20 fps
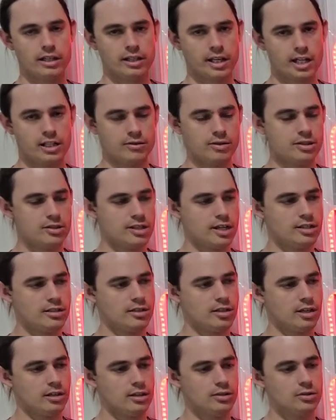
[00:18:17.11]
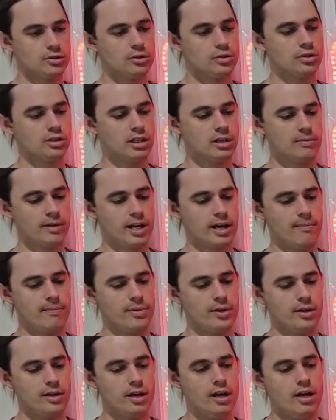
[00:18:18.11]
Gallery sets like I was talking about,
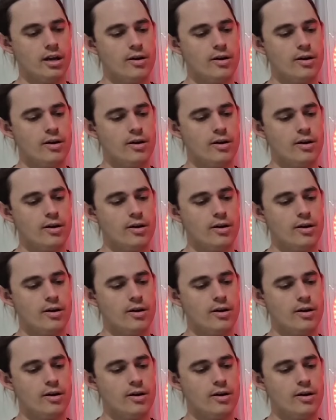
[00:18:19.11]
but